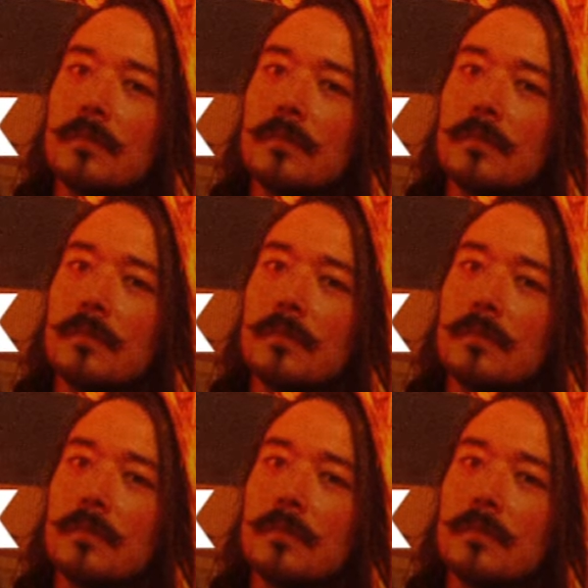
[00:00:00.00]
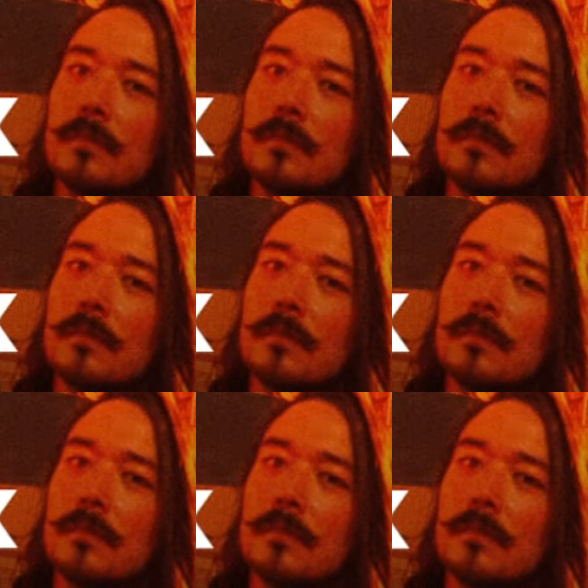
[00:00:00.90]

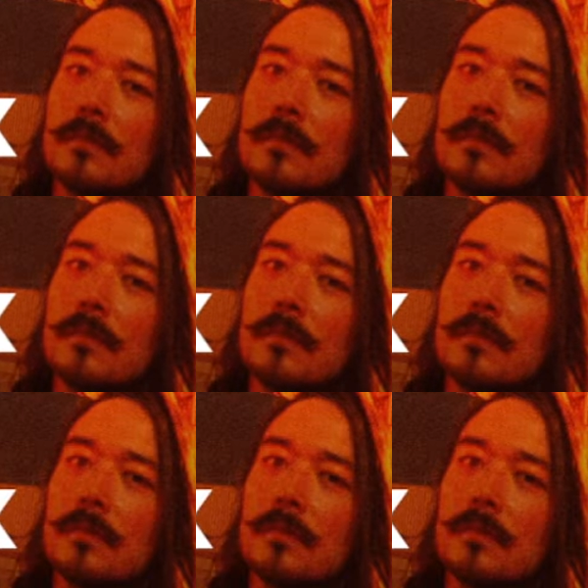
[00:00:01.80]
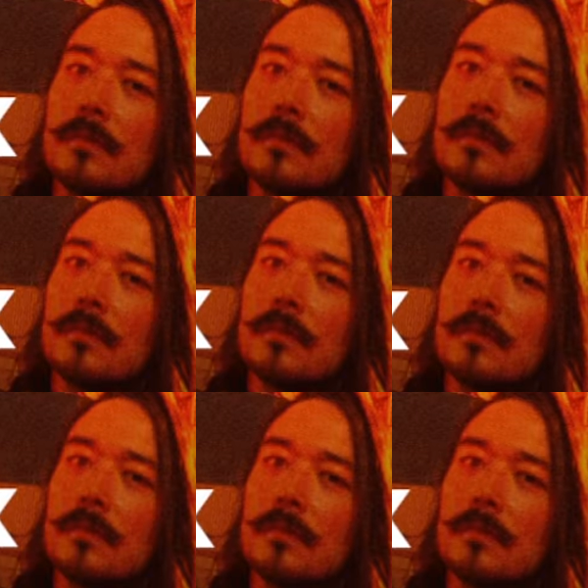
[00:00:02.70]

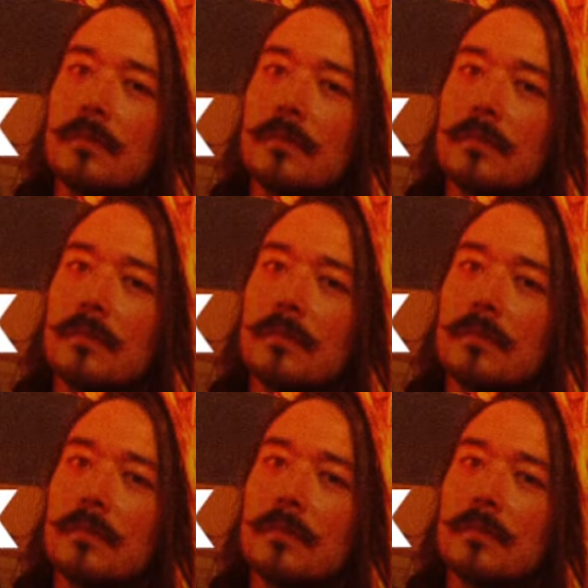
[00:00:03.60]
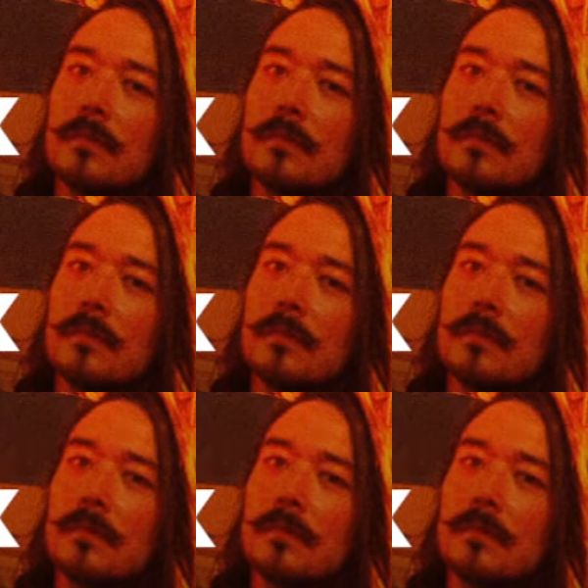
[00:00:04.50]

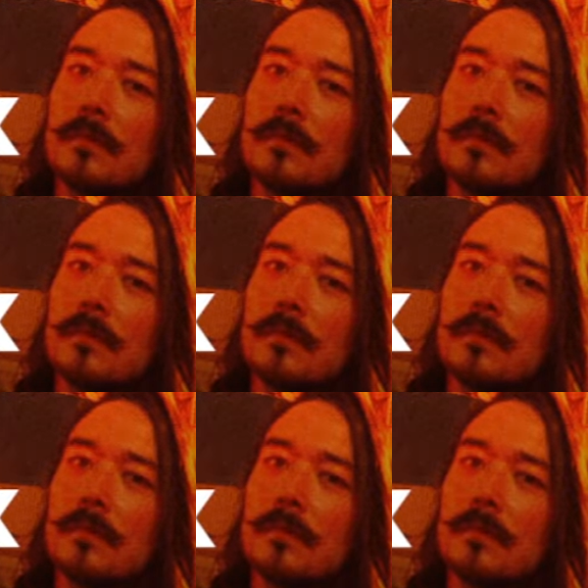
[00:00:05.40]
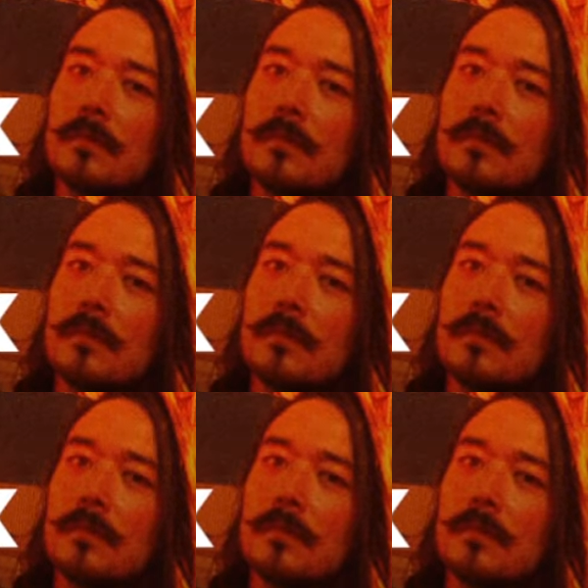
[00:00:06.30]

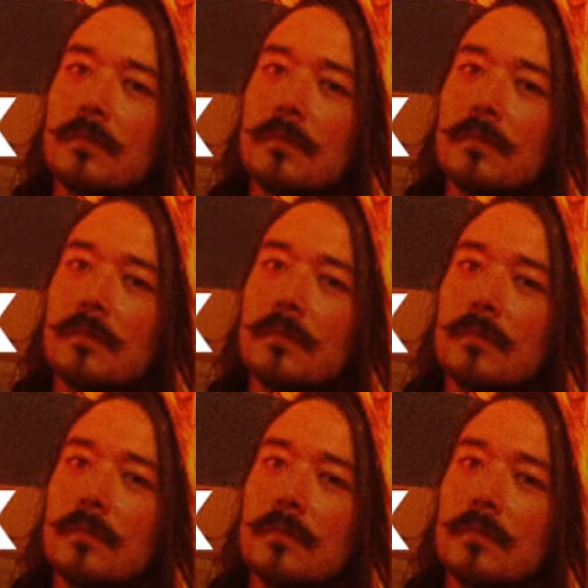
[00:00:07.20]
No words are spoken by the person on screen.